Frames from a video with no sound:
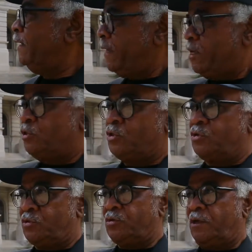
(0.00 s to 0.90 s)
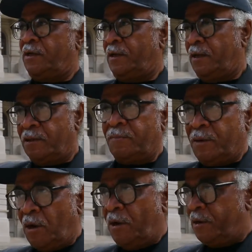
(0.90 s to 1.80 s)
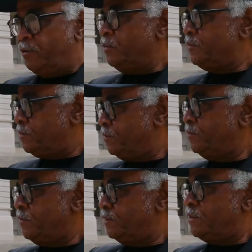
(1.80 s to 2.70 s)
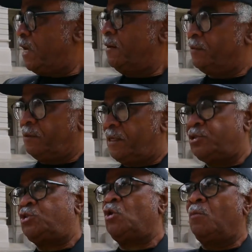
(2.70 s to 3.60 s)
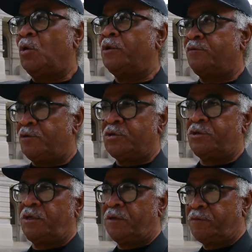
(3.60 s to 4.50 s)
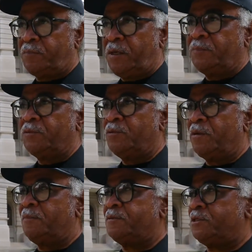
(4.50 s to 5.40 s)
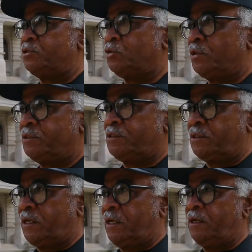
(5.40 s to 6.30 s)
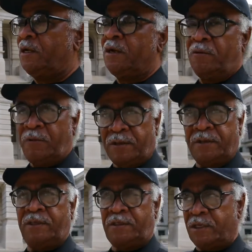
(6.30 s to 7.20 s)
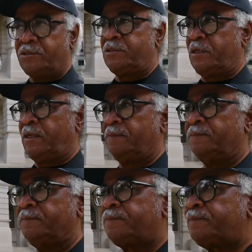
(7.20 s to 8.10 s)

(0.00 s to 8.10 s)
Asians, and other minority groups to this Capitol. Let's show more diversity of the people who represent Georgia today rather than yesterday.